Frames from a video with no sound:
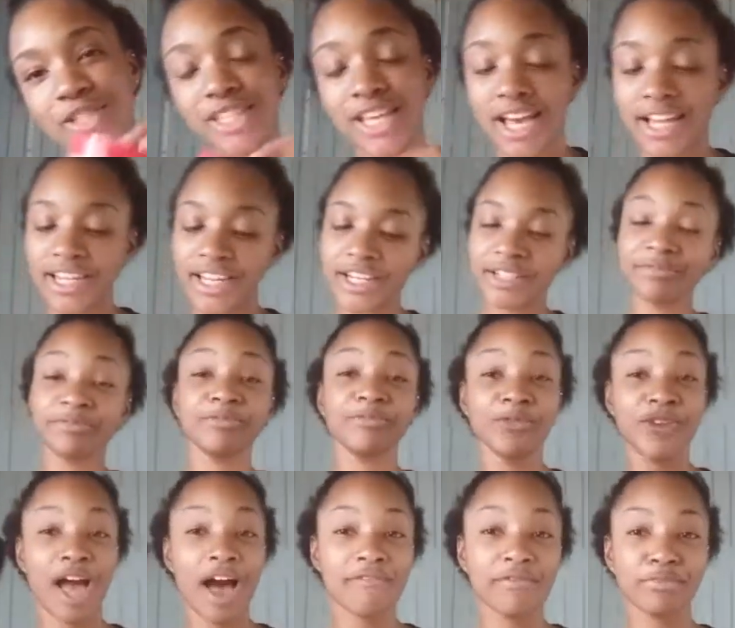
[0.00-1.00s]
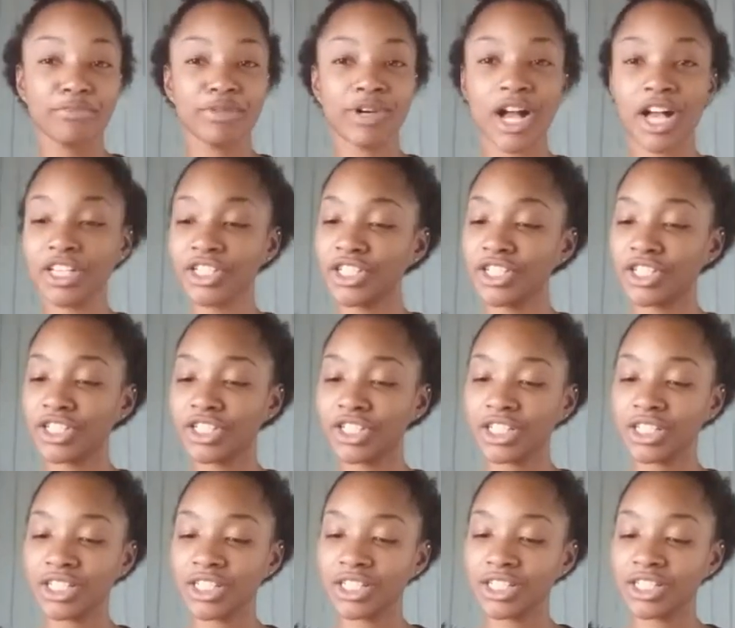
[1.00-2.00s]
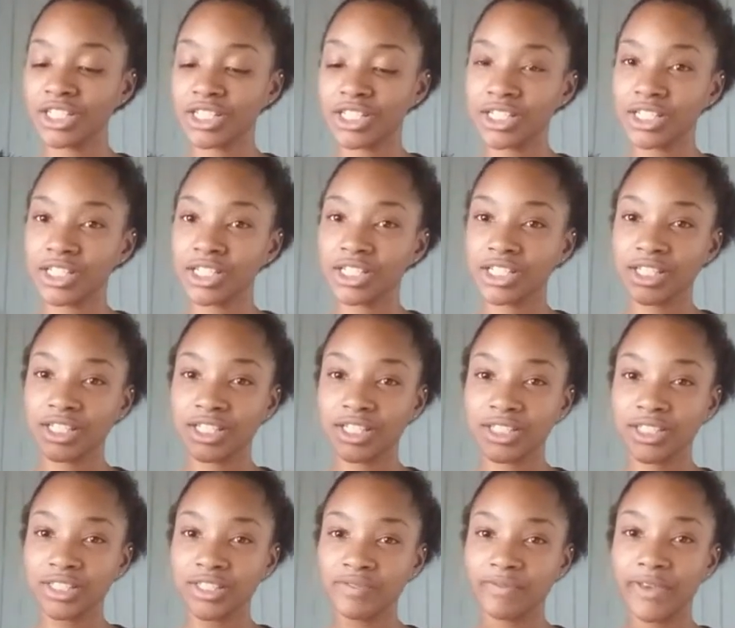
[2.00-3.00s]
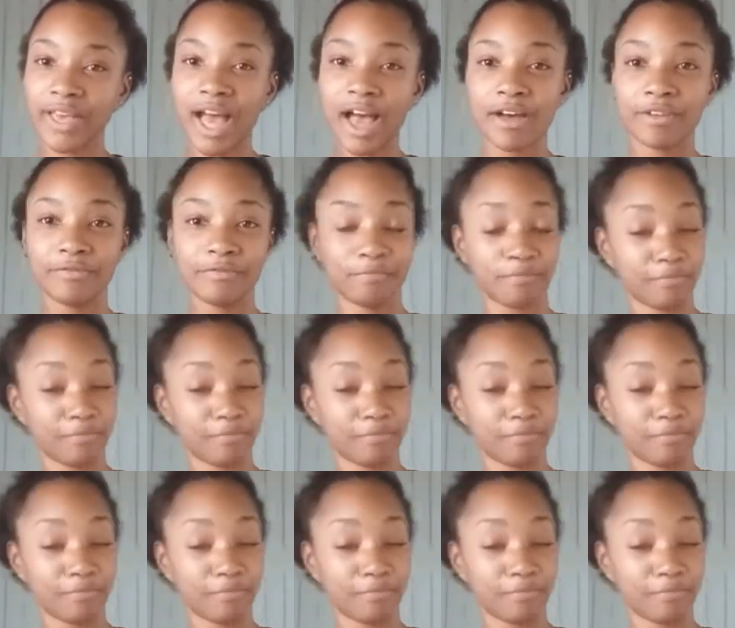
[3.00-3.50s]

Styler. We have a brush. We have